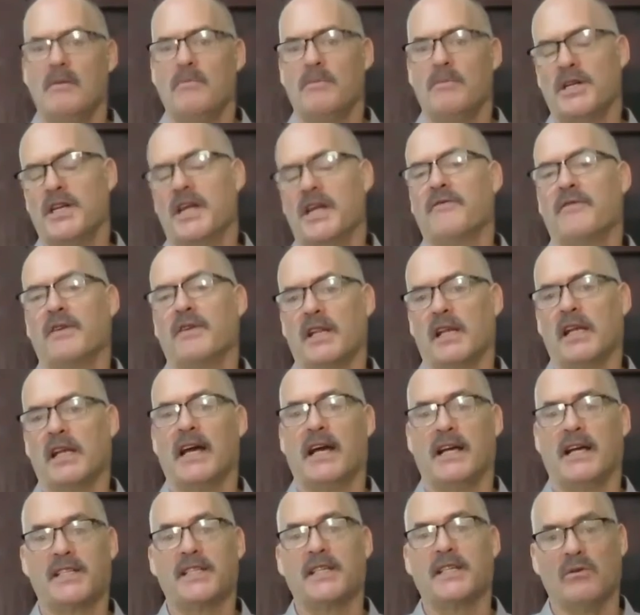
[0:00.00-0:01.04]
But
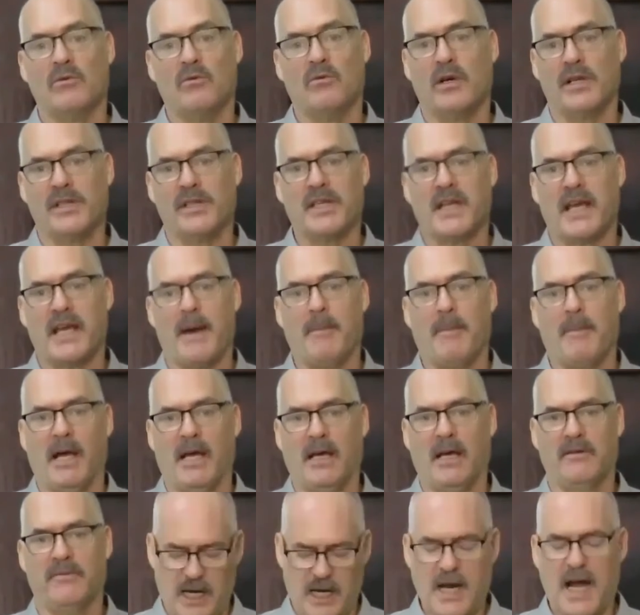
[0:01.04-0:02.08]
nevertheless, it was a Hemi.
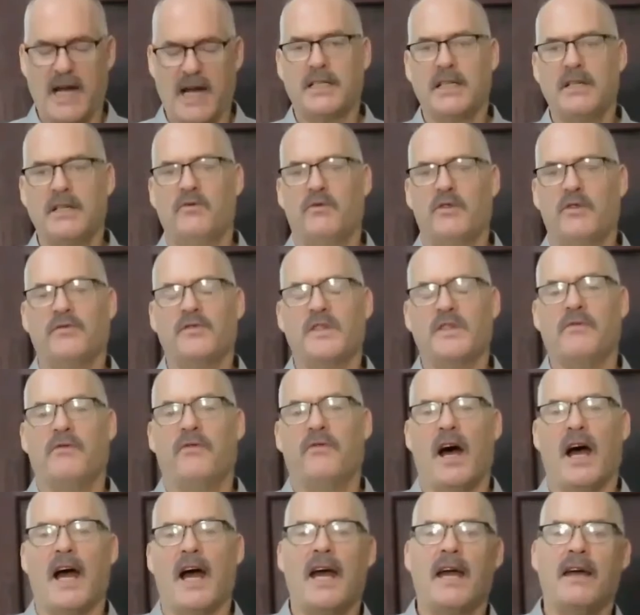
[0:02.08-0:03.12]
In
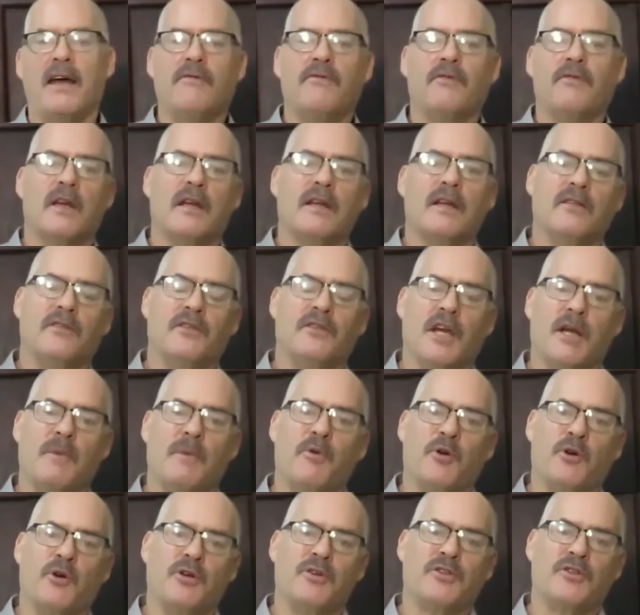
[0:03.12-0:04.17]
1955, they
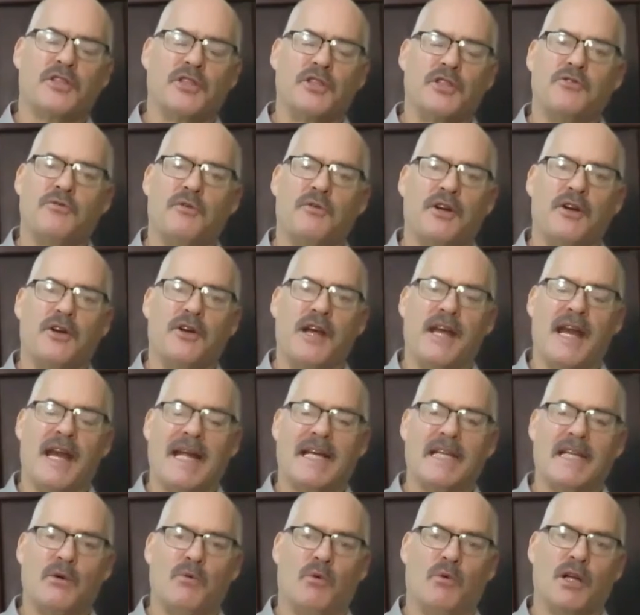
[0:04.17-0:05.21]
produced the
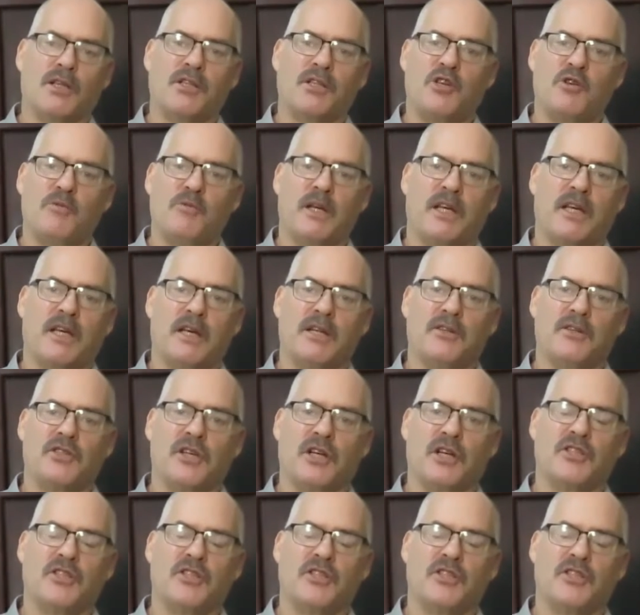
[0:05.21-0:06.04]
291 cubic inch